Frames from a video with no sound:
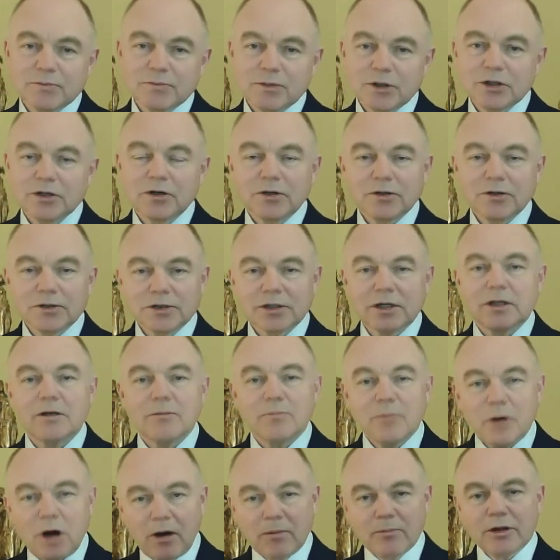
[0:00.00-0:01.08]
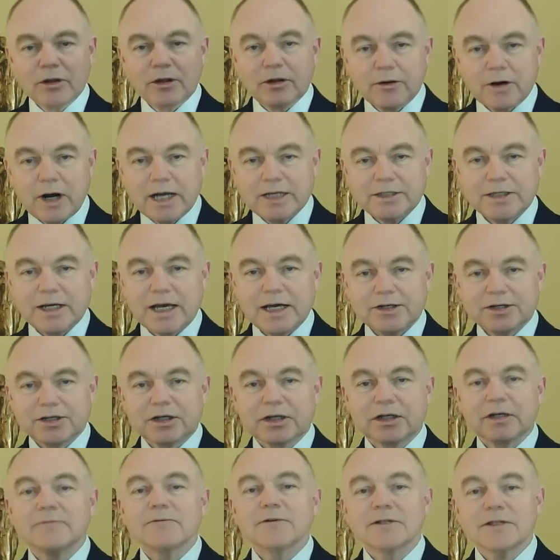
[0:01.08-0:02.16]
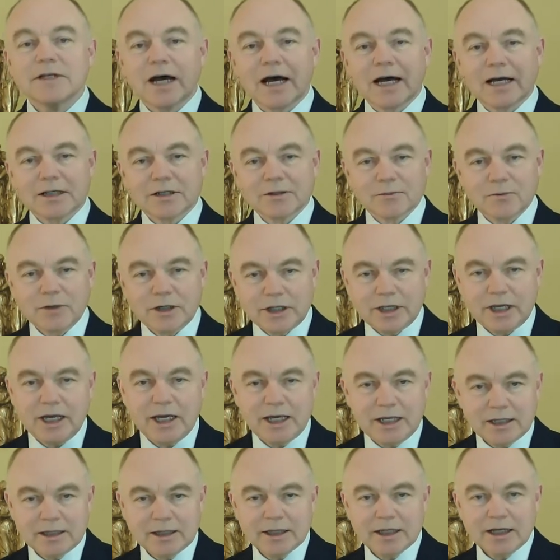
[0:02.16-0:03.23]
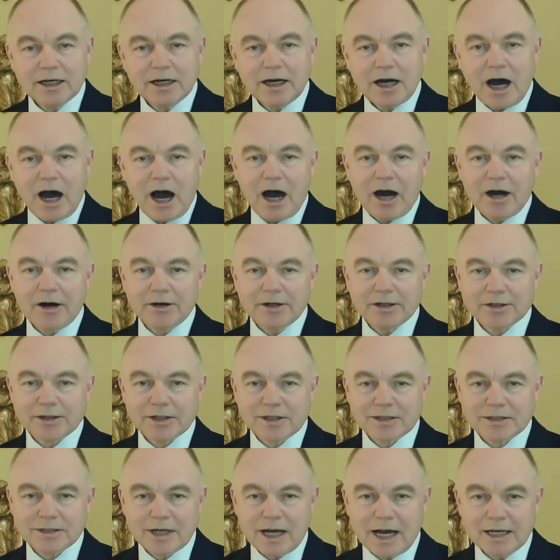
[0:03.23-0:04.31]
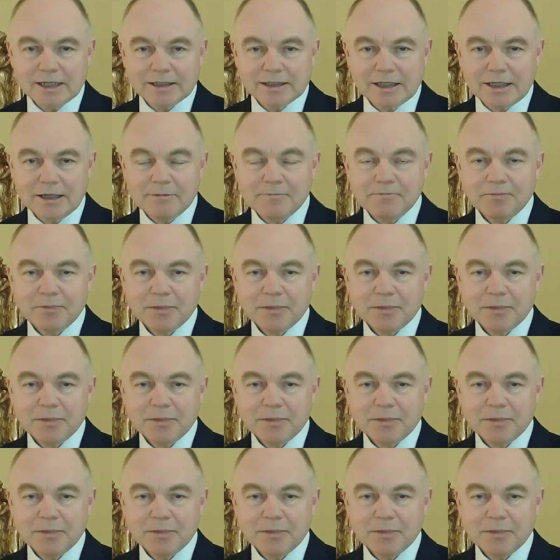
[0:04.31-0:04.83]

but also the popularization of science within Irish society.